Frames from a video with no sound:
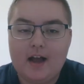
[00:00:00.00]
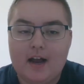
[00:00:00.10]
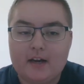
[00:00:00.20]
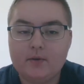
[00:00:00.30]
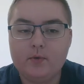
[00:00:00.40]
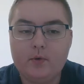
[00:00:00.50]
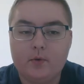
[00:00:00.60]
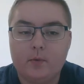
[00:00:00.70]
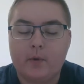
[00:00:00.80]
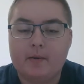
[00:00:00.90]
I don't
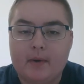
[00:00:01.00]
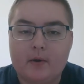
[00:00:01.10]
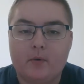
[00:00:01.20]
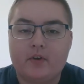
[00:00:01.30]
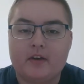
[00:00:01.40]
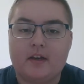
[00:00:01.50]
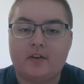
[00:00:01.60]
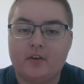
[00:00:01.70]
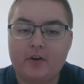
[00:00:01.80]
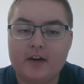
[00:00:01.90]
know when my OCD
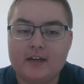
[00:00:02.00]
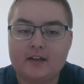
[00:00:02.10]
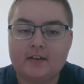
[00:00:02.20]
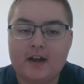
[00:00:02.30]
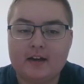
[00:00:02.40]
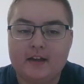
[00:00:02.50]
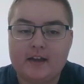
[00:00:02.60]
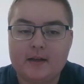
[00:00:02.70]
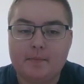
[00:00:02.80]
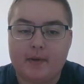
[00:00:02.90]
started exactly,